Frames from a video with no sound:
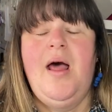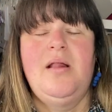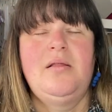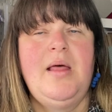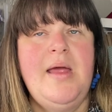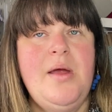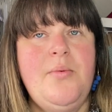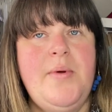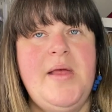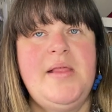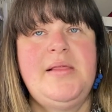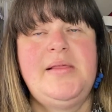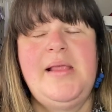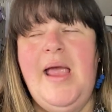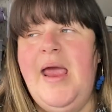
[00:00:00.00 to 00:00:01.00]

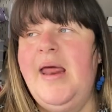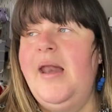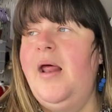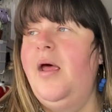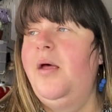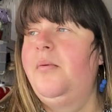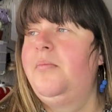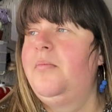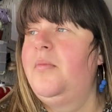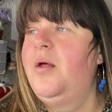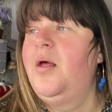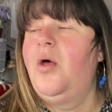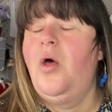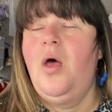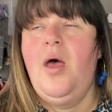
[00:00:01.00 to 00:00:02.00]
lightweight denim,
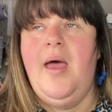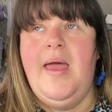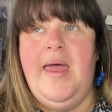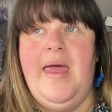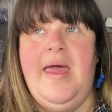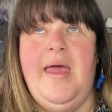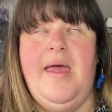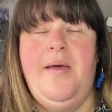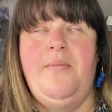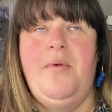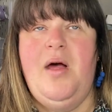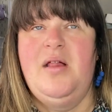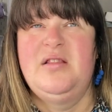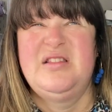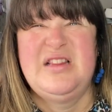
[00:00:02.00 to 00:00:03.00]

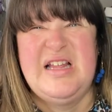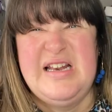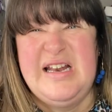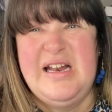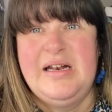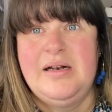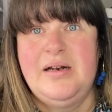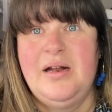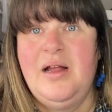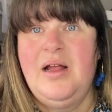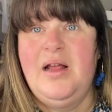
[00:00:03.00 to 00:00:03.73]
linen,